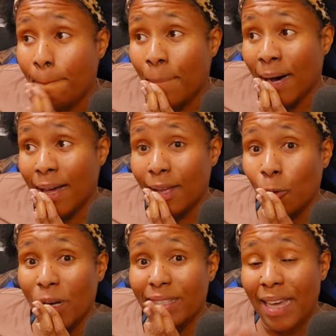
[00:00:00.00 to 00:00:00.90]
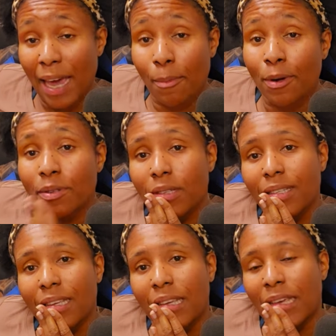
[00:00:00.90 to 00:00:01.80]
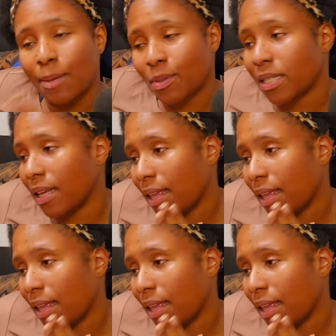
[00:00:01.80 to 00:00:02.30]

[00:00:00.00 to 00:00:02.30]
But what Tamara keeps